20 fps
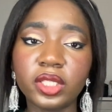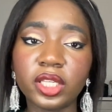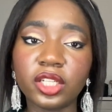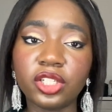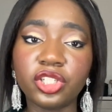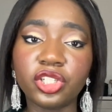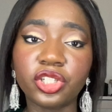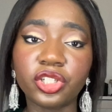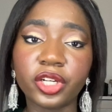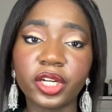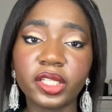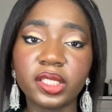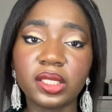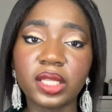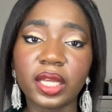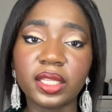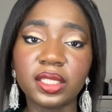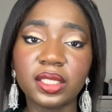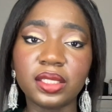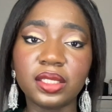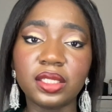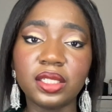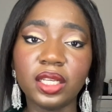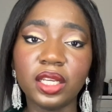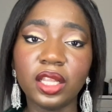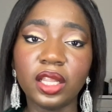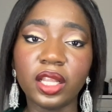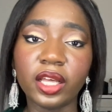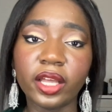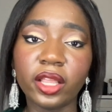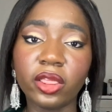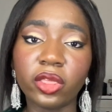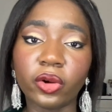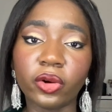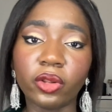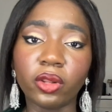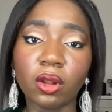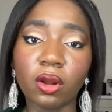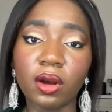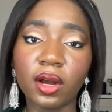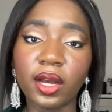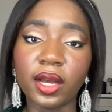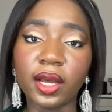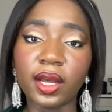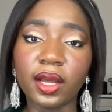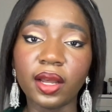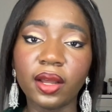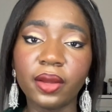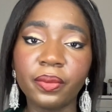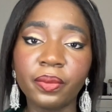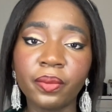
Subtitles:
a shirt that is knee length or longer.